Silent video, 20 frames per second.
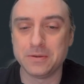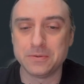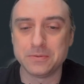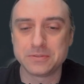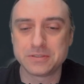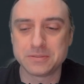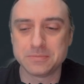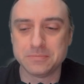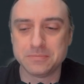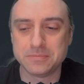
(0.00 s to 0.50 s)

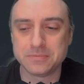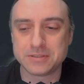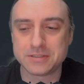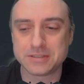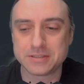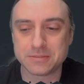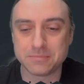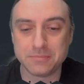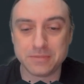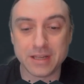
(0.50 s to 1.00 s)

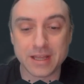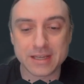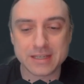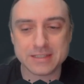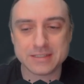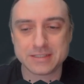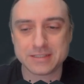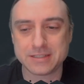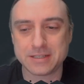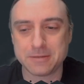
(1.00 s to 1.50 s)
Some
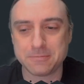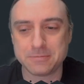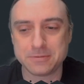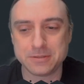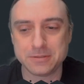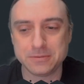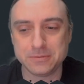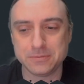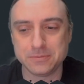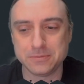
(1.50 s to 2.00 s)
nice step
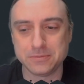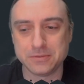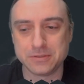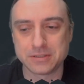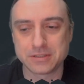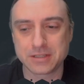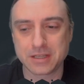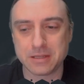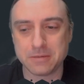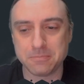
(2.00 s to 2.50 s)

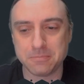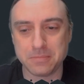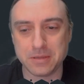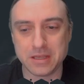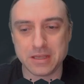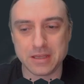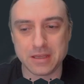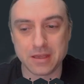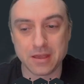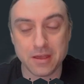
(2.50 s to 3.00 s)
twos can
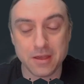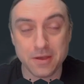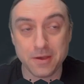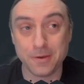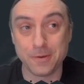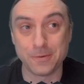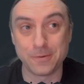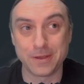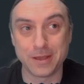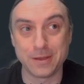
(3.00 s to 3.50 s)
be,
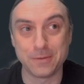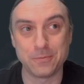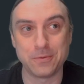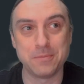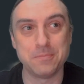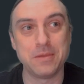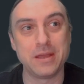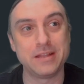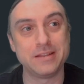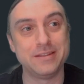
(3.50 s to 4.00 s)
okay, we
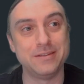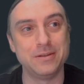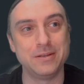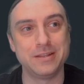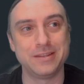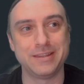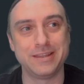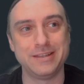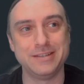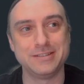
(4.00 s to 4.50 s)
made
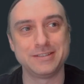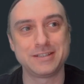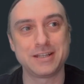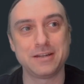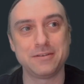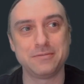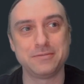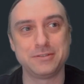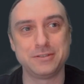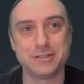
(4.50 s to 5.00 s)

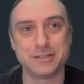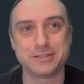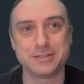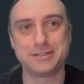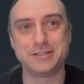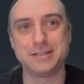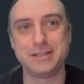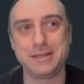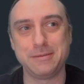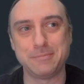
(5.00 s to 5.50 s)
instead of just
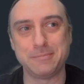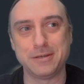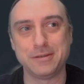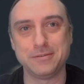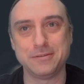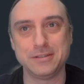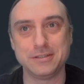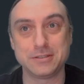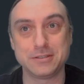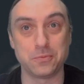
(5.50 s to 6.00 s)
an
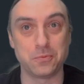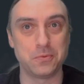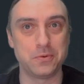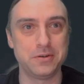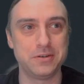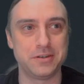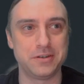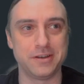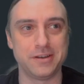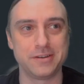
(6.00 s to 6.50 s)
email, it's a
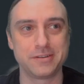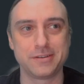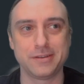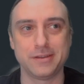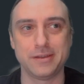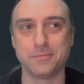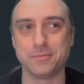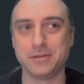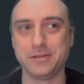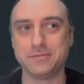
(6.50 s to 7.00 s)
Word doc,
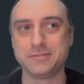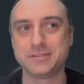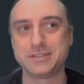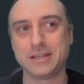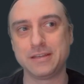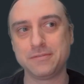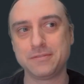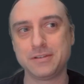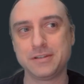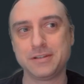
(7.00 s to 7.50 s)
and we've
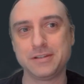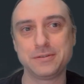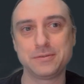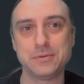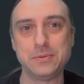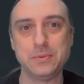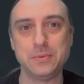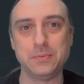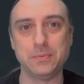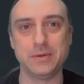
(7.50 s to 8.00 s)
saved it
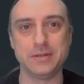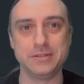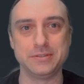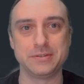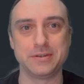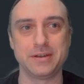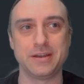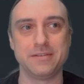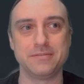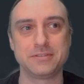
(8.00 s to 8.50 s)
into a
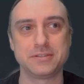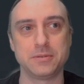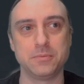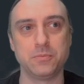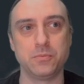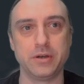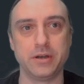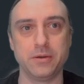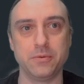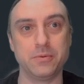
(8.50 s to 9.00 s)
OneDrive
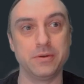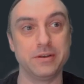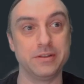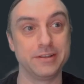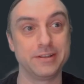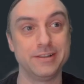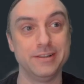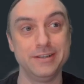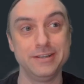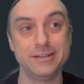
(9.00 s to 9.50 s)
somewhere where
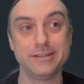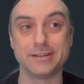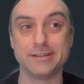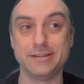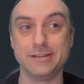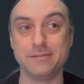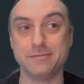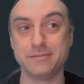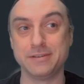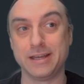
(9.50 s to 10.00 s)
the client
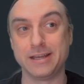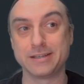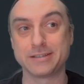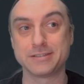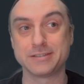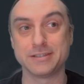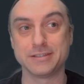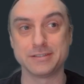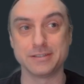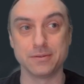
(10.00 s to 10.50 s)
can even
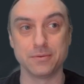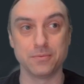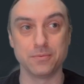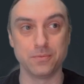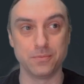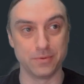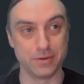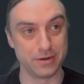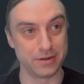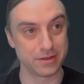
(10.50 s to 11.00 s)
access it.
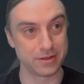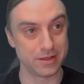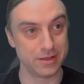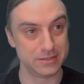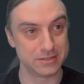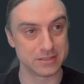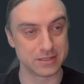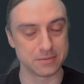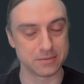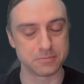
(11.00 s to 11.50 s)
What a
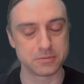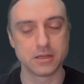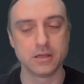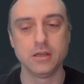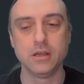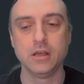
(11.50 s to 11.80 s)
concept.